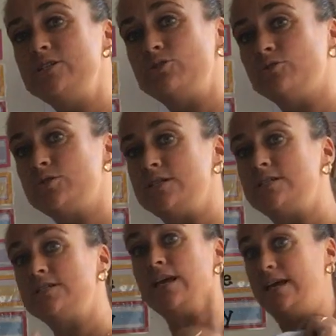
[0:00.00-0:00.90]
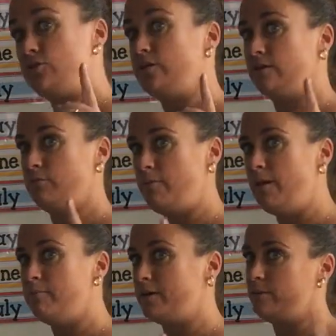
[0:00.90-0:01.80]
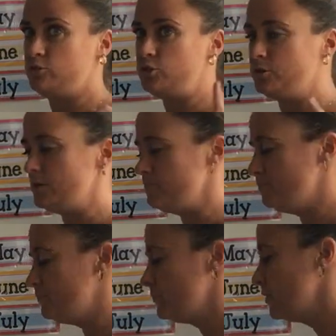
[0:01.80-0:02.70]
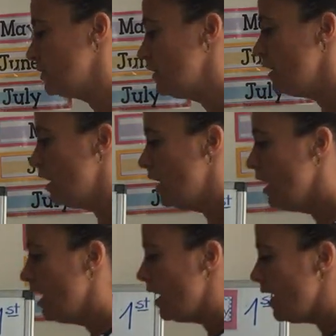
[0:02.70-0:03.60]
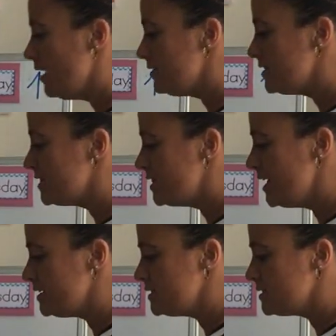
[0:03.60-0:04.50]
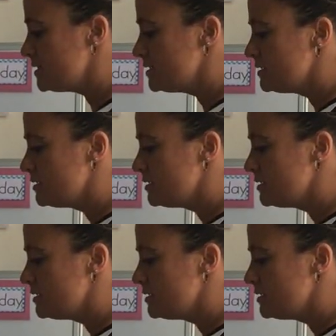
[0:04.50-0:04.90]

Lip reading: sources, as you can remember, I'm sure, are the things,